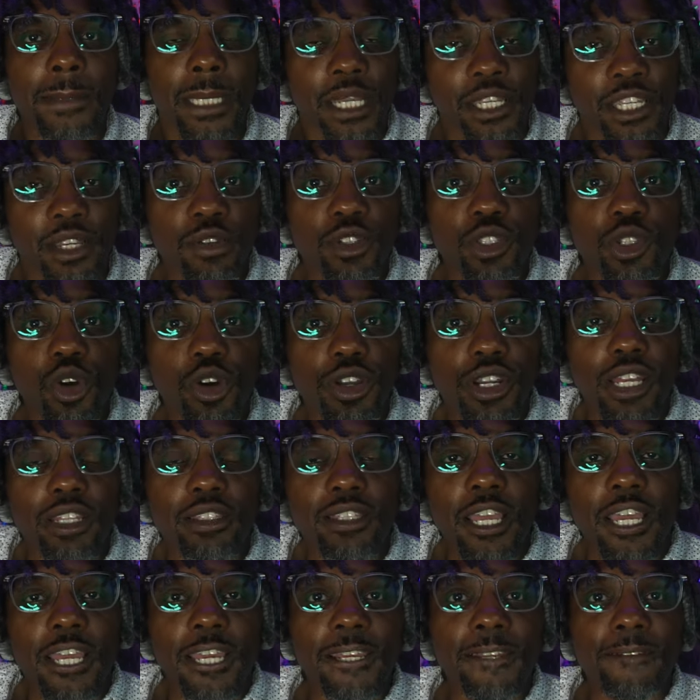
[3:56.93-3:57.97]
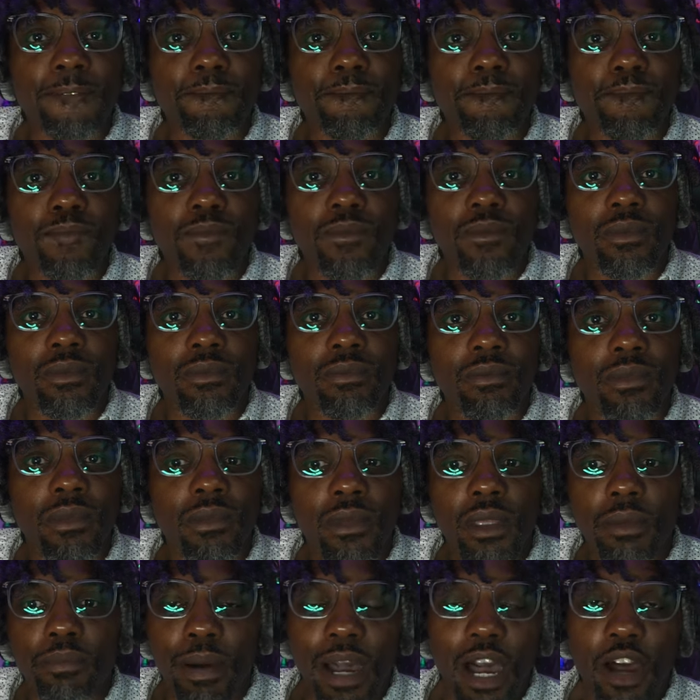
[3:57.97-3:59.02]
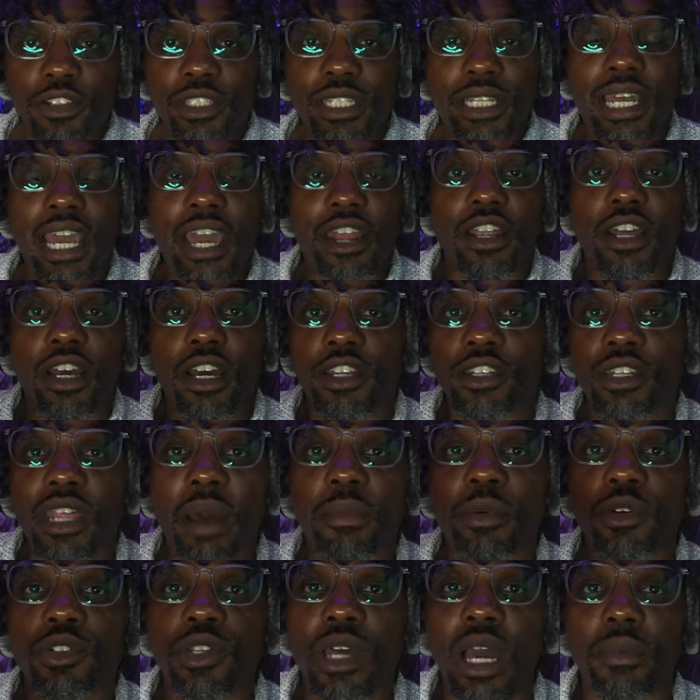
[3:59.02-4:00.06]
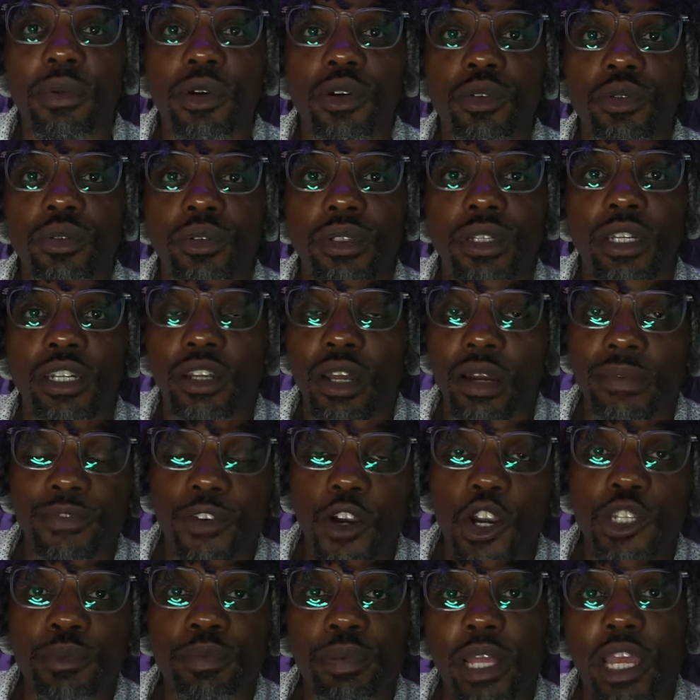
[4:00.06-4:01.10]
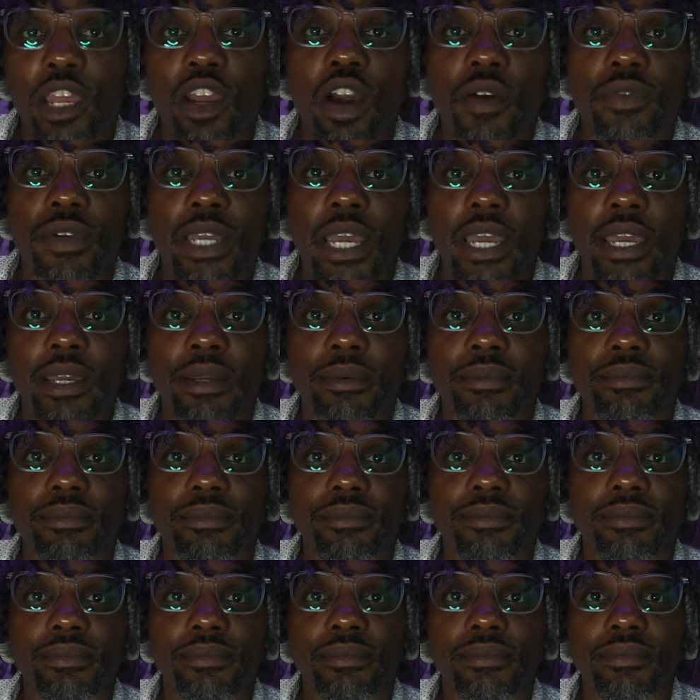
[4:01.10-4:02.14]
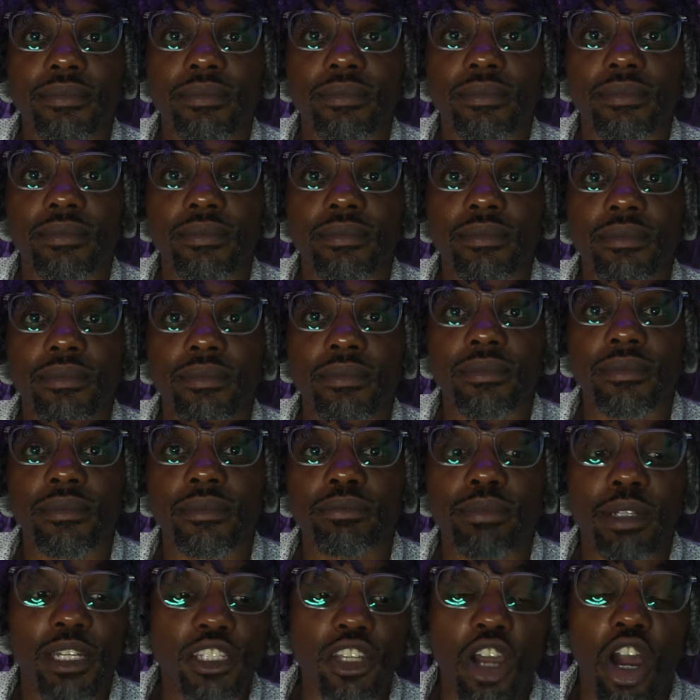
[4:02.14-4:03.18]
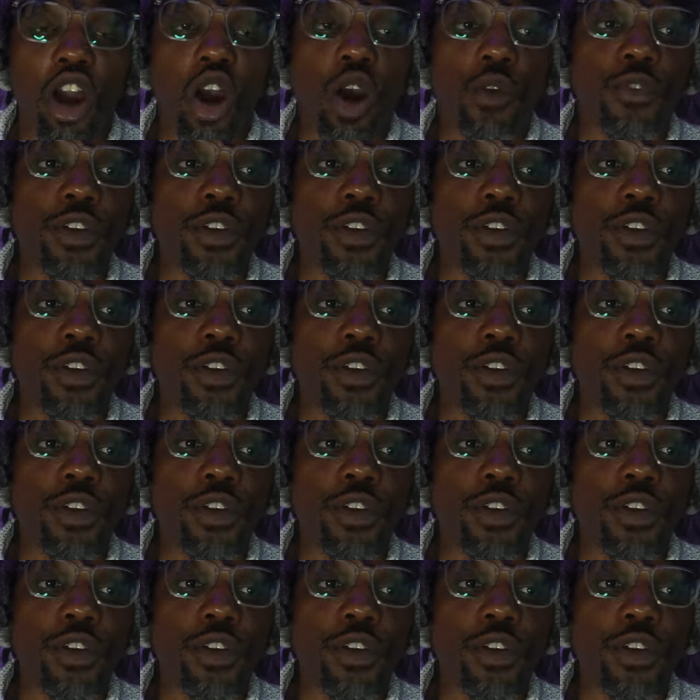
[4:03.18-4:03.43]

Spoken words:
She was doing her thing. Boston had a double-double in her first playoff game. But it's all